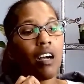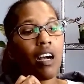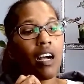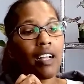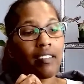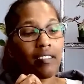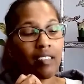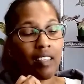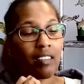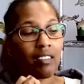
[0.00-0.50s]

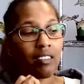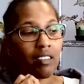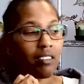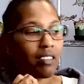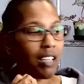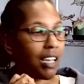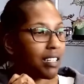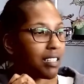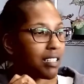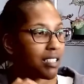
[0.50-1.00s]
I think
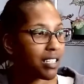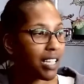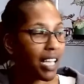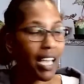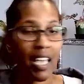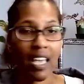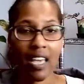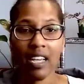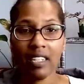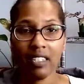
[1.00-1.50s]
that is
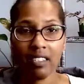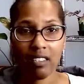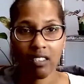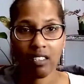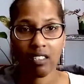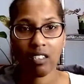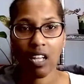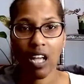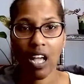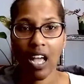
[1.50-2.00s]

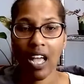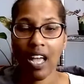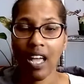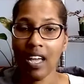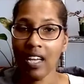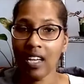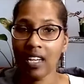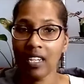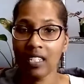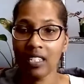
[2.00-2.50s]
it,
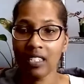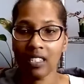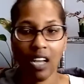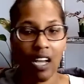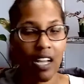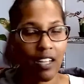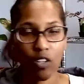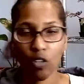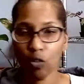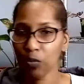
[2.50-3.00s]
and
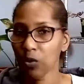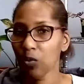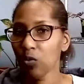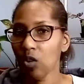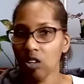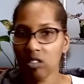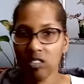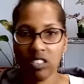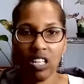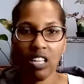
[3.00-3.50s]
I hope you are
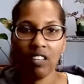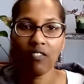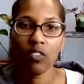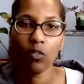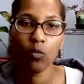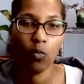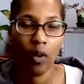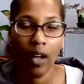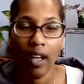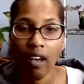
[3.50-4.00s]
all safe
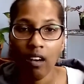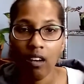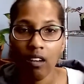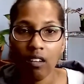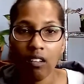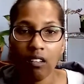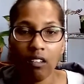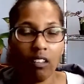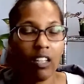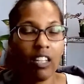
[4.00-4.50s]
and
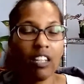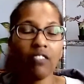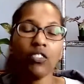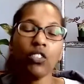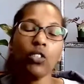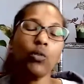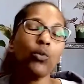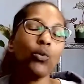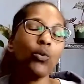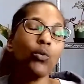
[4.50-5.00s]
well. If
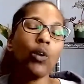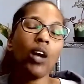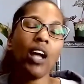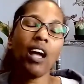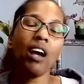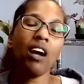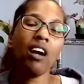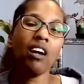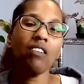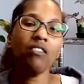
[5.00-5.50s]
you
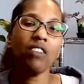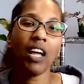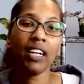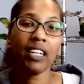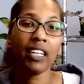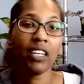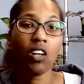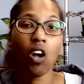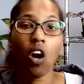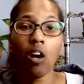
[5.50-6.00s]
have
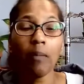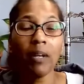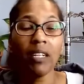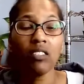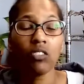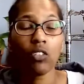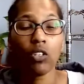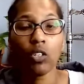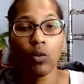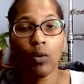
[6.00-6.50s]
any
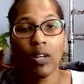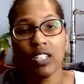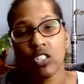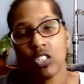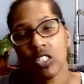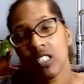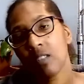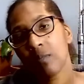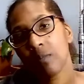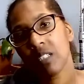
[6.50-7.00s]
comments or
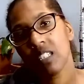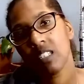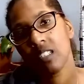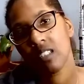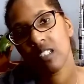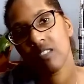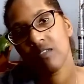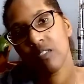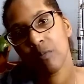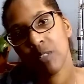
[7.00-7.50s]
questions,
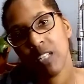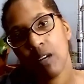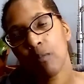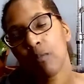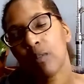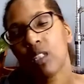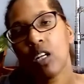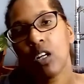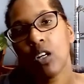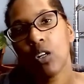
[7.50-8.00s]
please leave them down
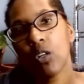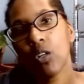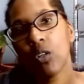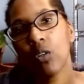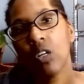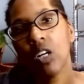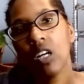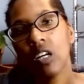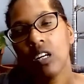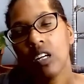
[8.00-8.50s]

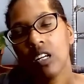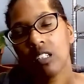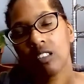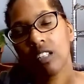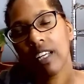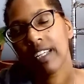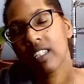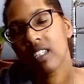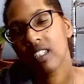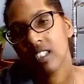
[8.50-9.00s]
below.
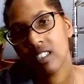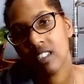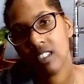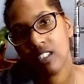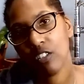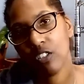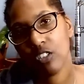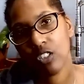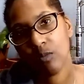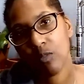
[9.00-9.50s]
Like and
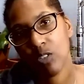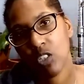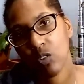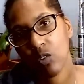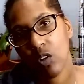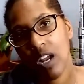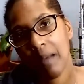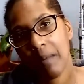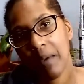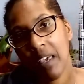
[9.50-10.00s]
consider
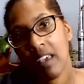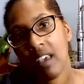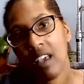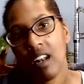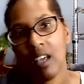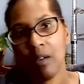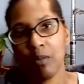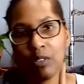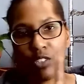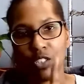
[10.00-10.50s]
subscribing,
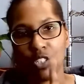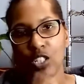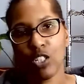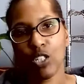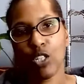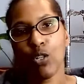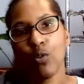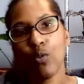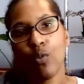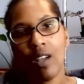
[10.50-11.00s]
and I will see
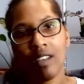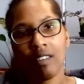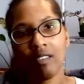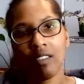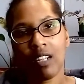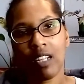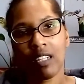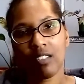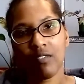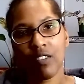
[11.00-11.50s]
you in
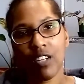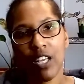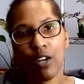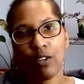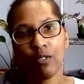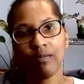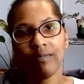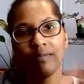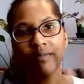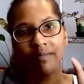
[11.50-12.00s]
the next
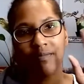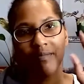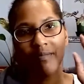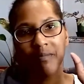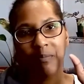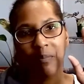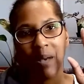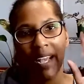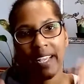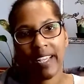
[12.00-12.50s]
video.
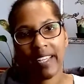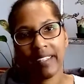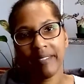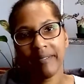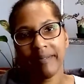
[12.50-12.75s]
Bye!